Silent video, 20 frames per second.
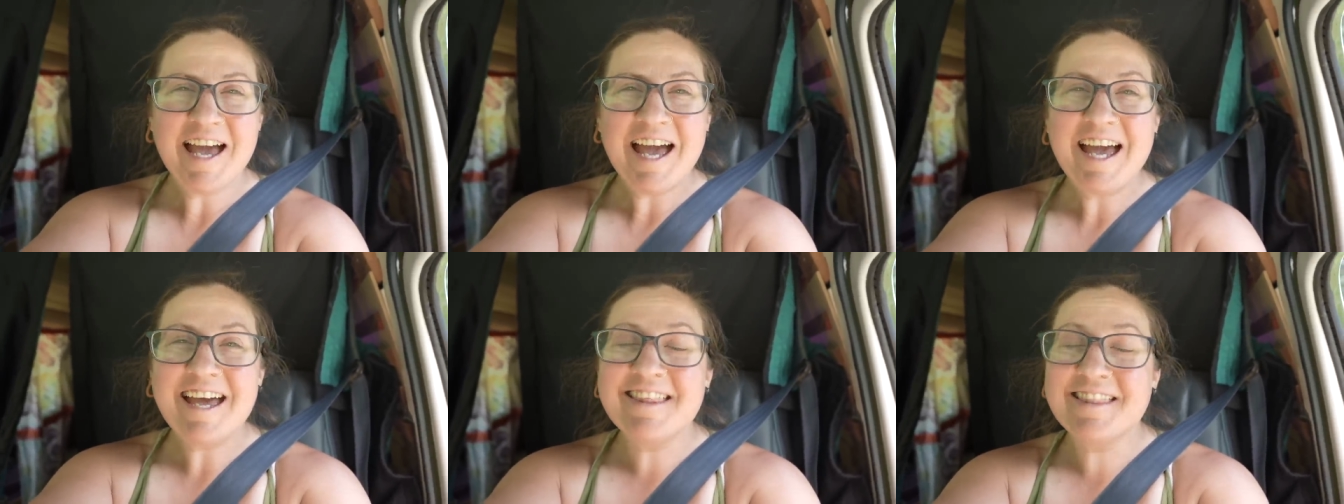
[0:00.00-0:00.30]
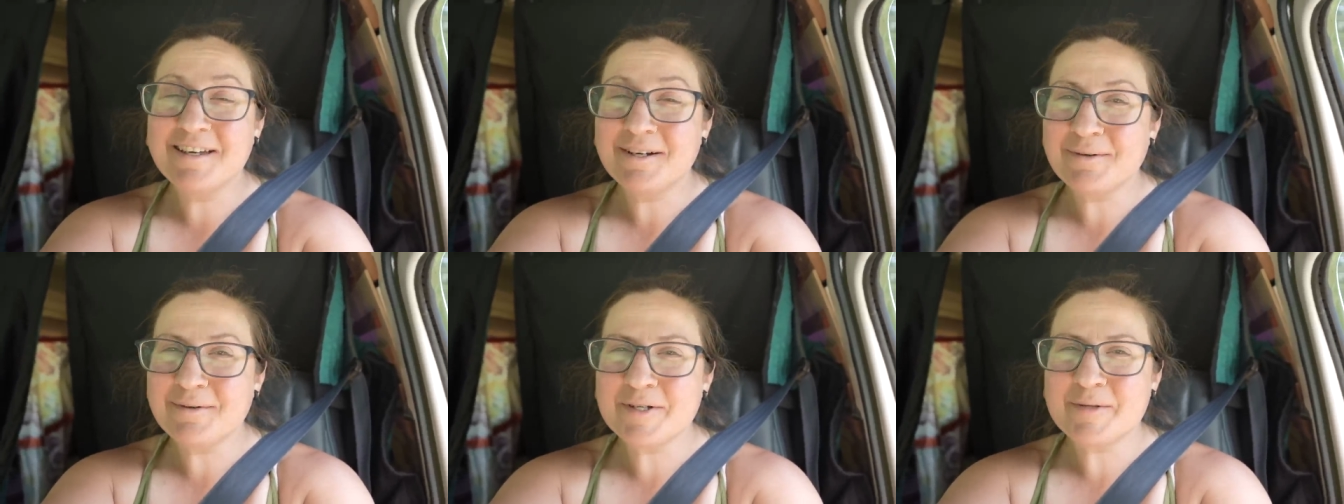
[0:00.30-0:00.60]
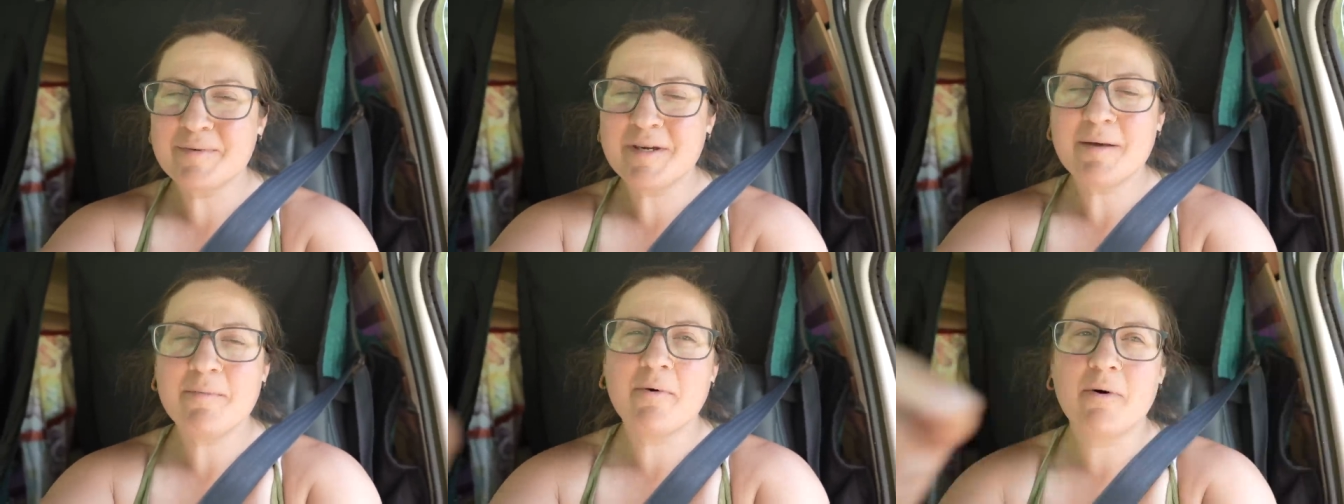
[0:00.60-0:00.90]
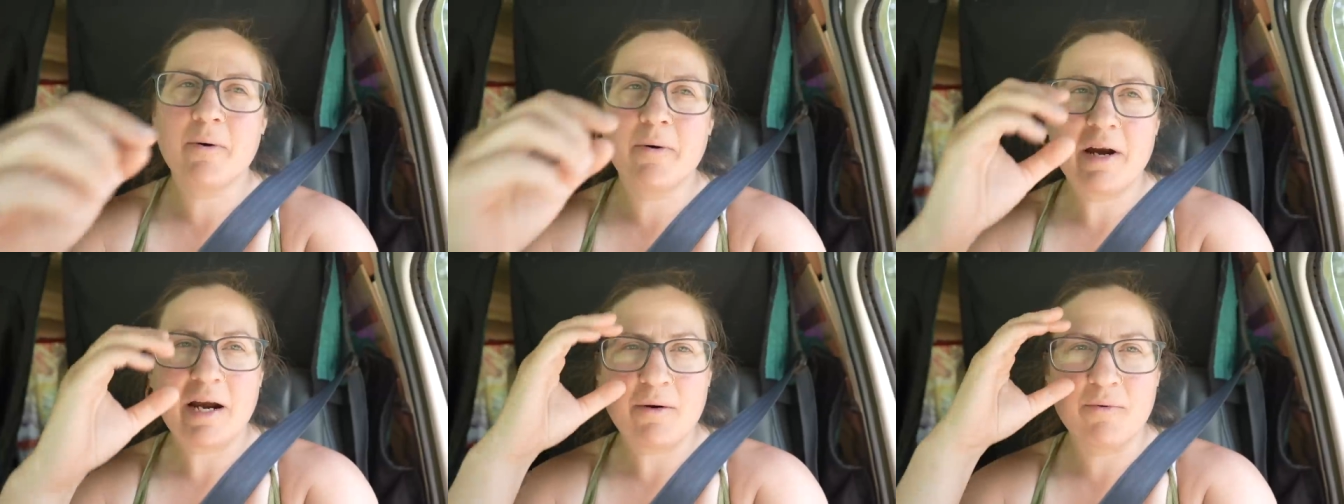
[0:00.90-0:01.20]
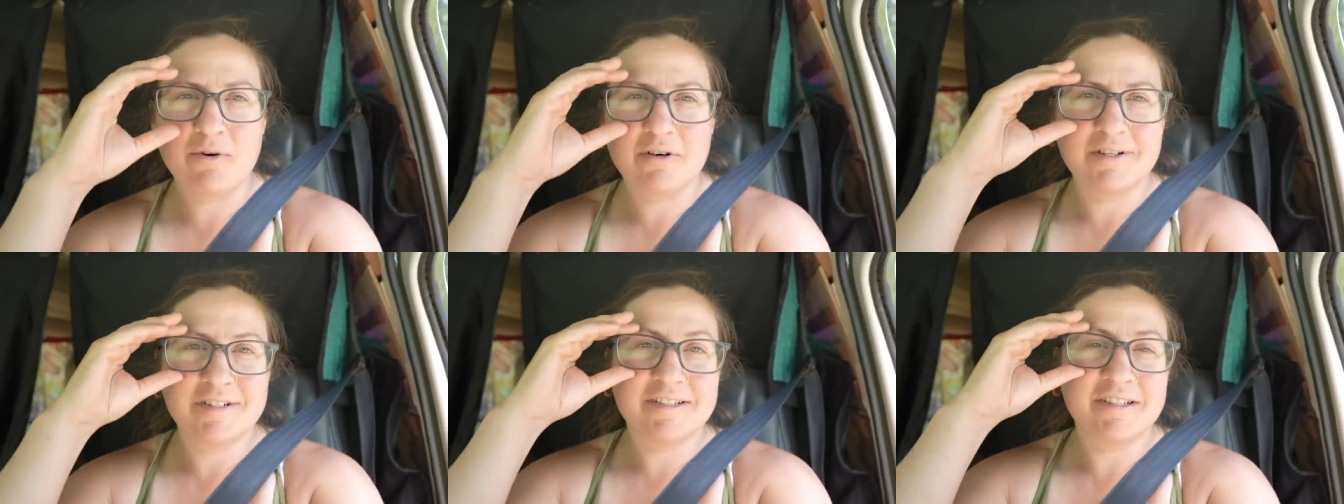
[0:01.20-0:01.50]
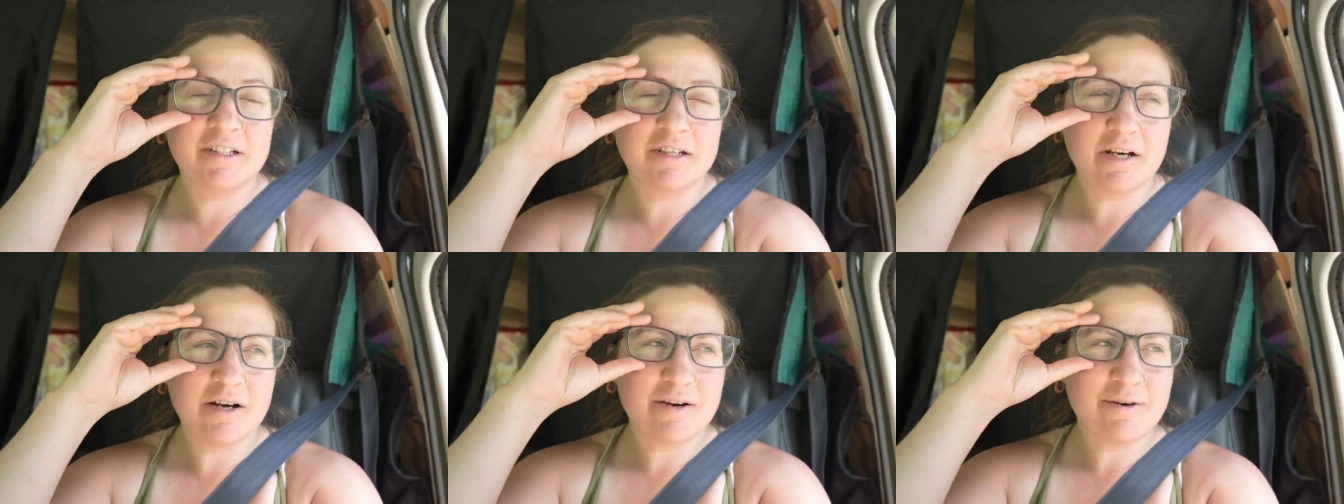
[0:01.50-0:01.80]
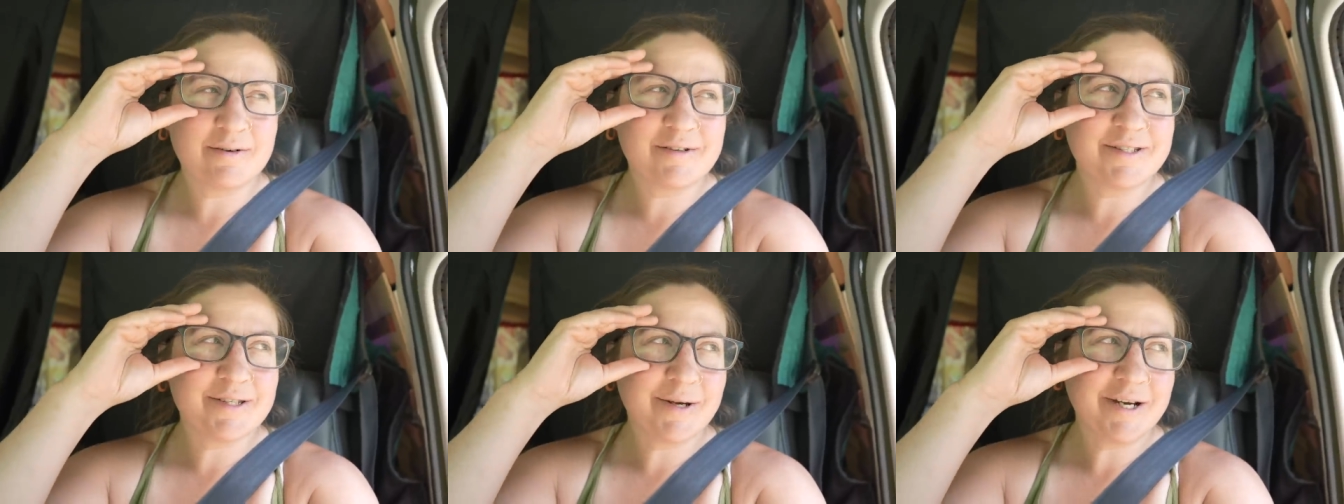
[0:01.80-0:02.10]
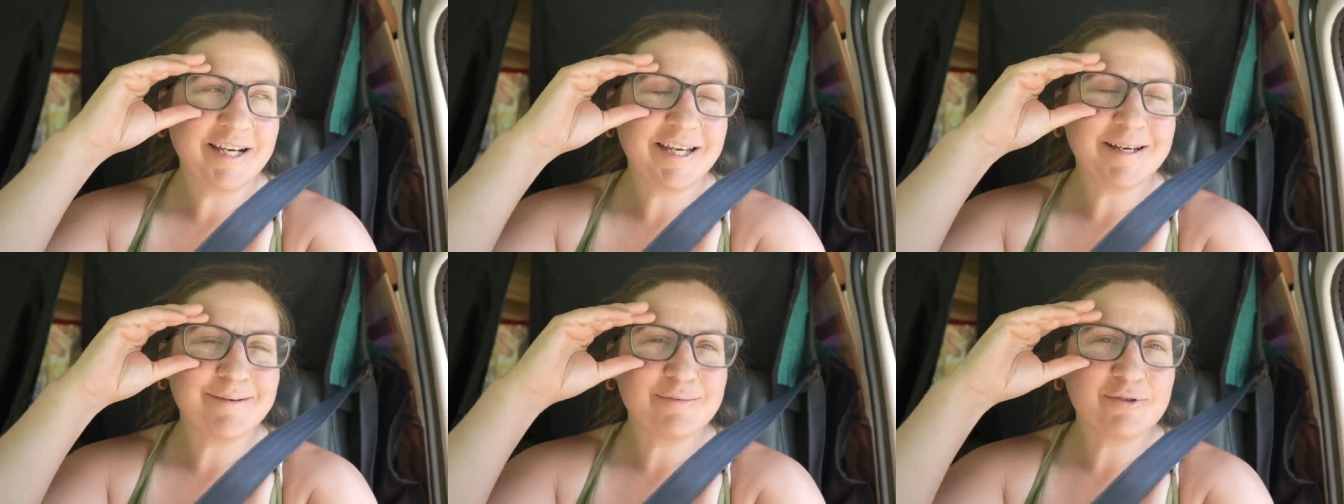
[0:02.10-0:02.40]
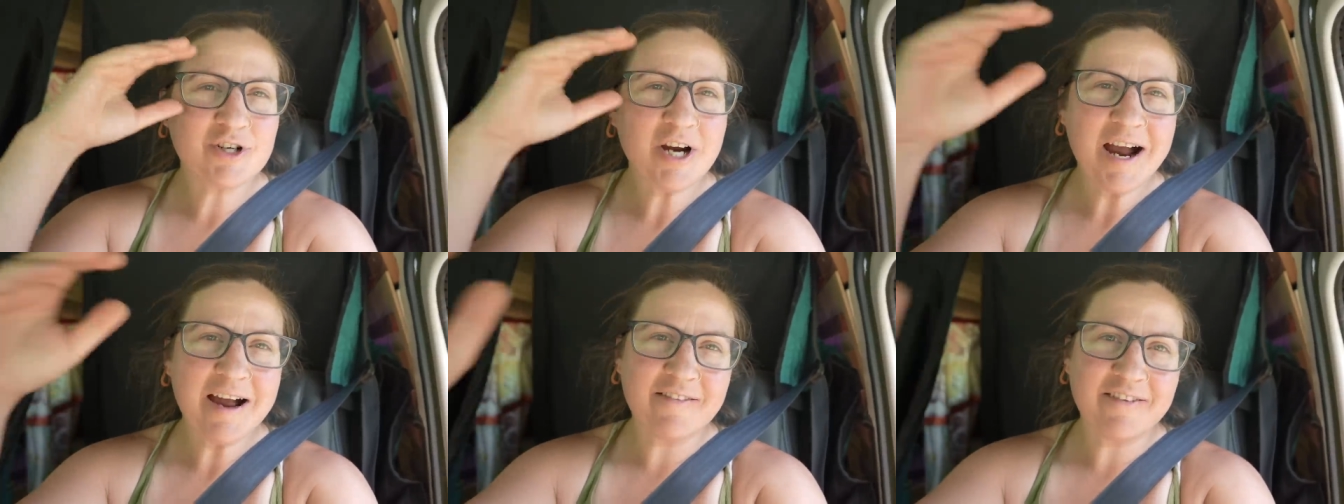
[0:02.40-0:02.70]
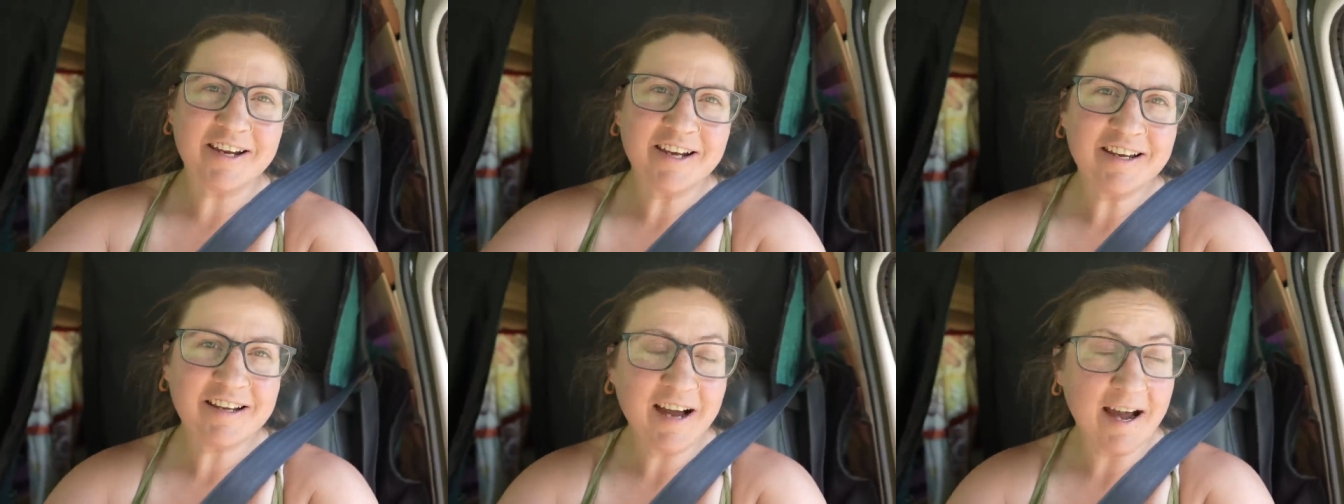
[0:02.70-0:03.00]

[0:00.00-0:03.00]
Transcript: And there was people where I wanted to go, so I kept driving.